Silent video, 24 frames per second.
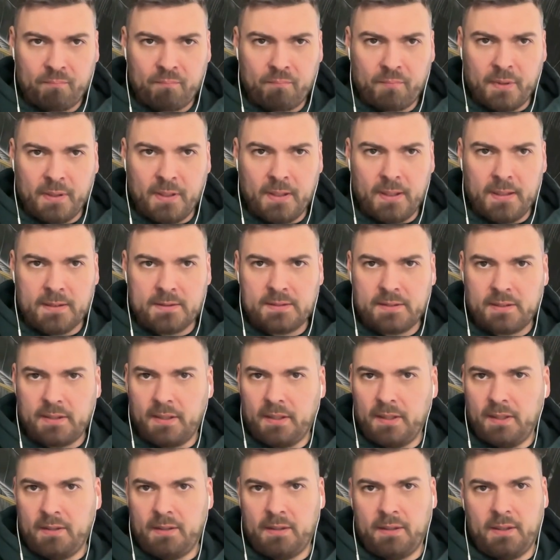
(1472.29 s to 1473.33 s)
but
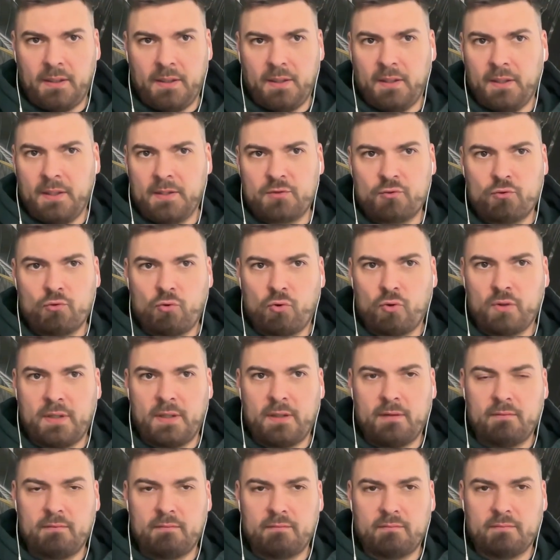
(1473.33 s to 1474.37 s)
it's not
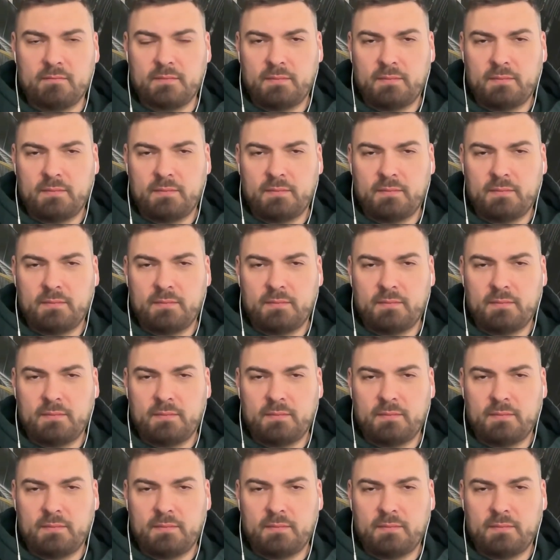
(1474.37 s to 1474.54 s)
an